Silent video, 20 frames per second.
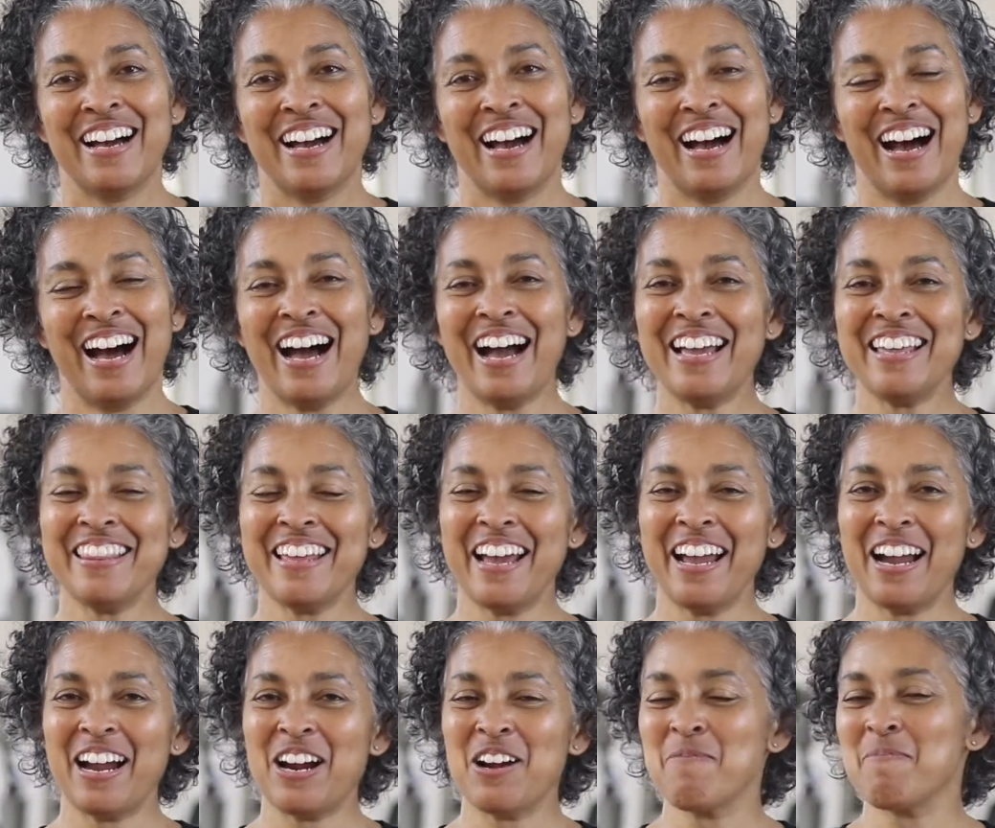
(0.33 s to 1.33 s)
Hi
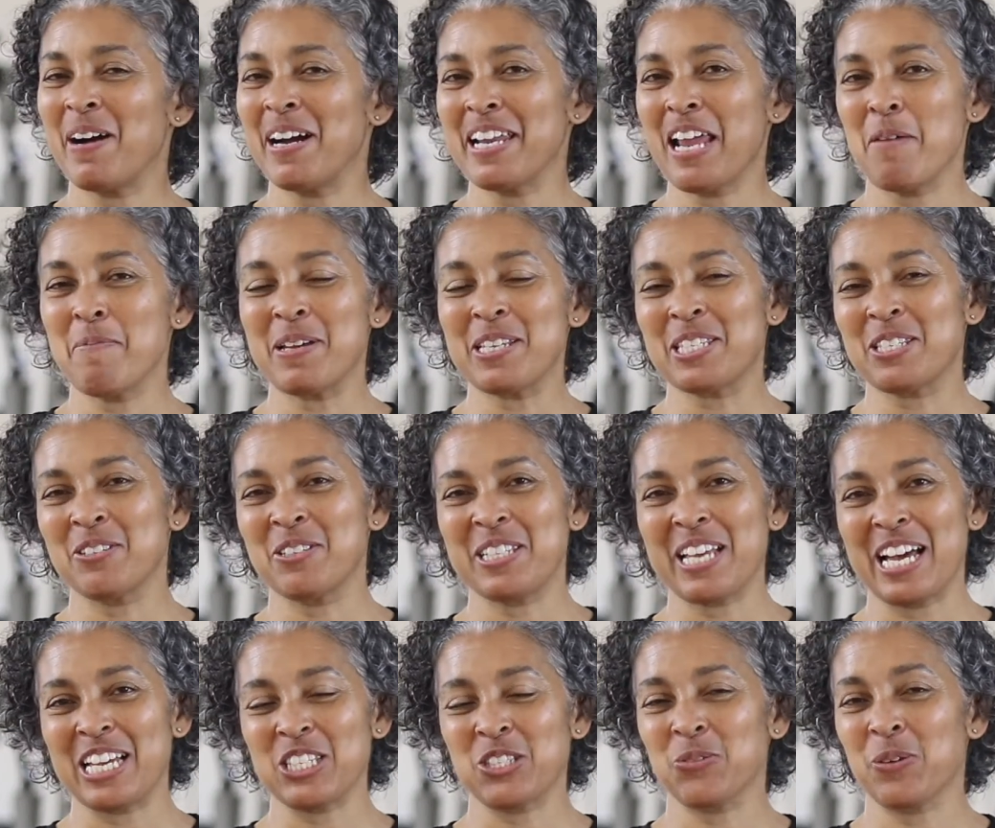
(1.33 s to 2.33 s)
there, my name is
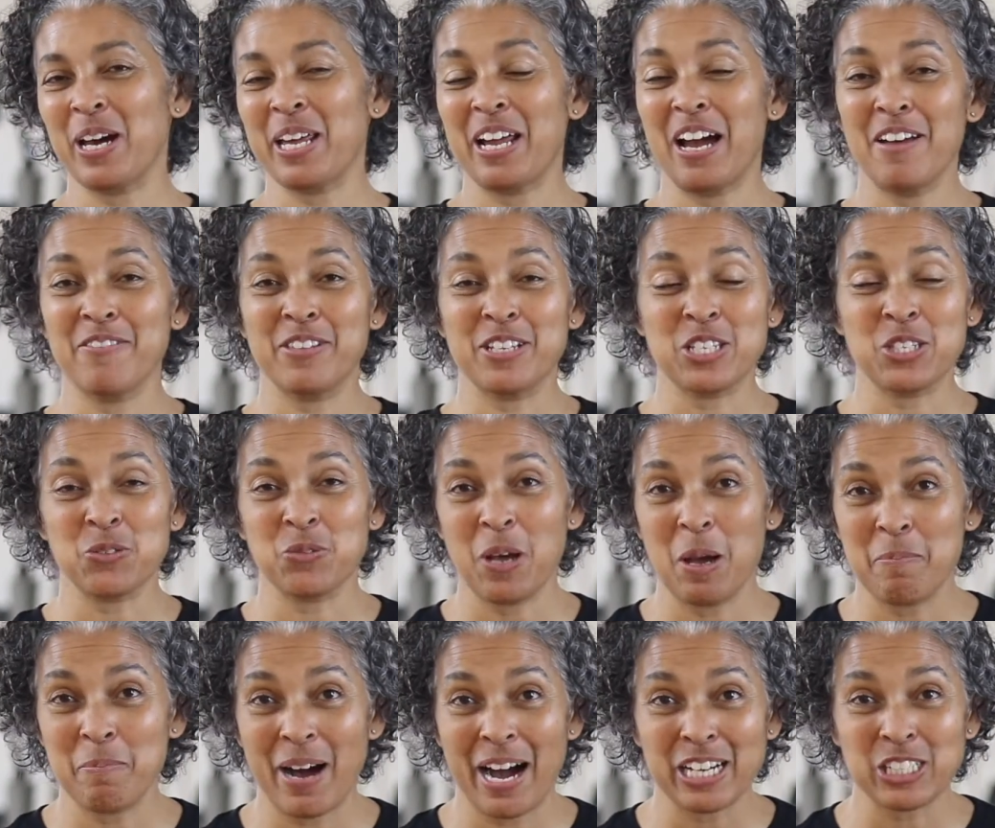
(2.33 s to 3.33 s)
Sweatt at the
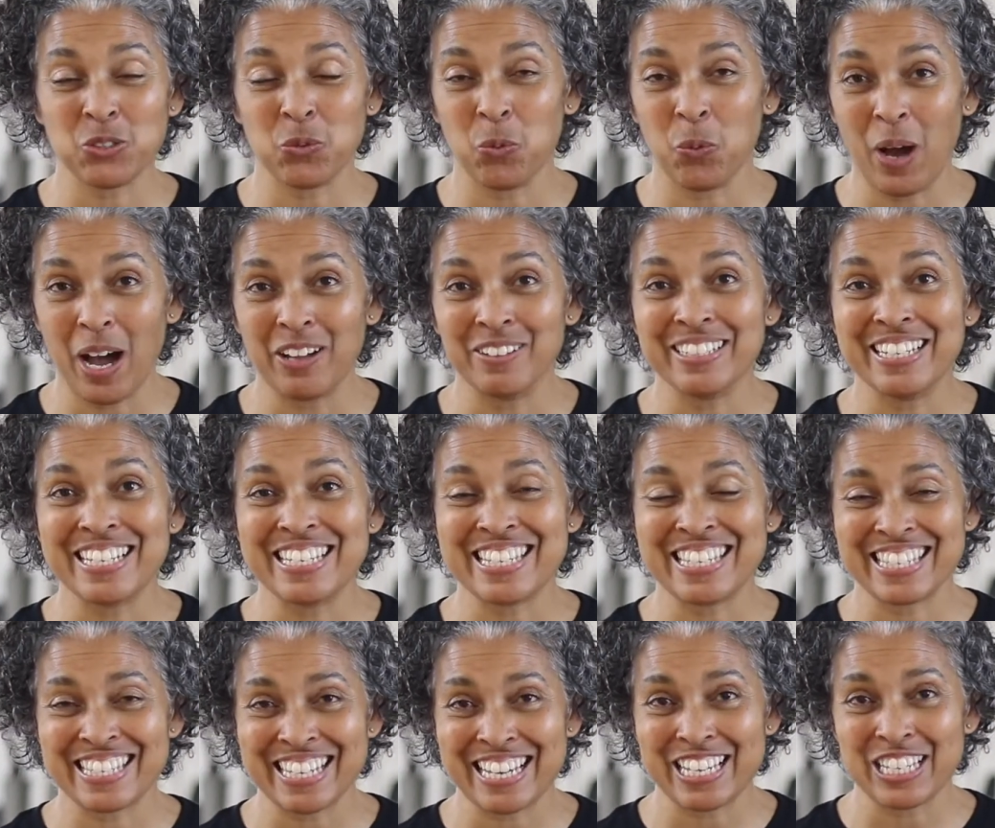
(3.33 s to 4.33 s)
SweattBouNce Wellness
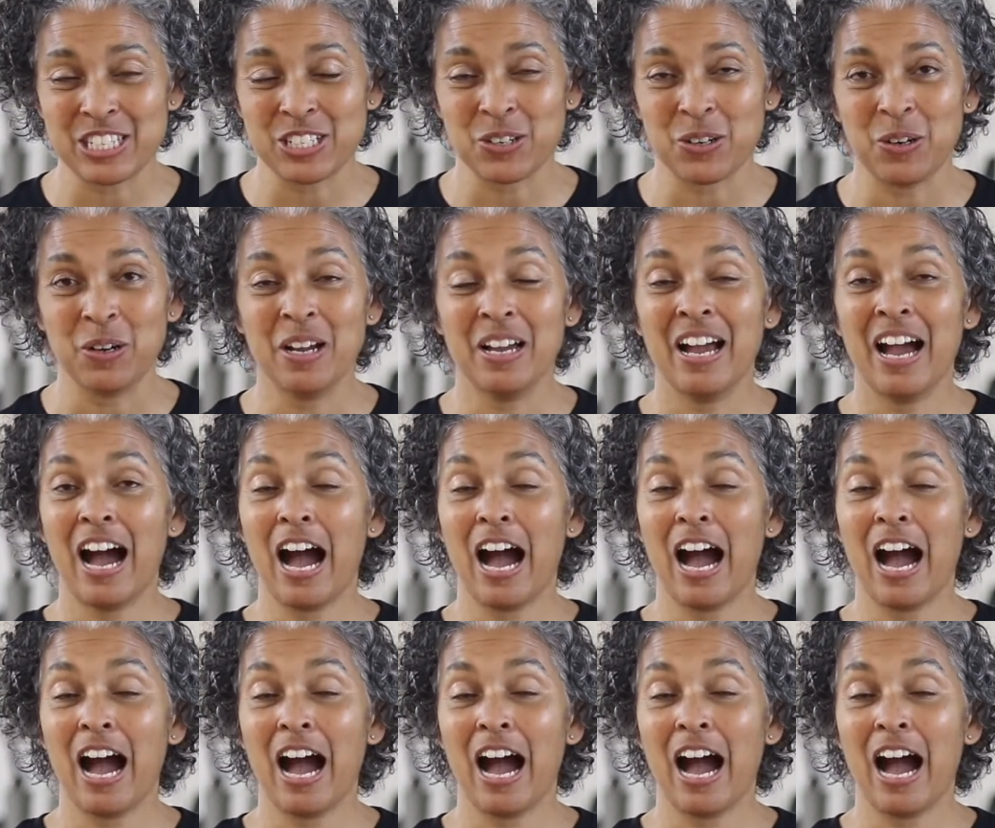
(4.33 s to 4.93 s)
Center.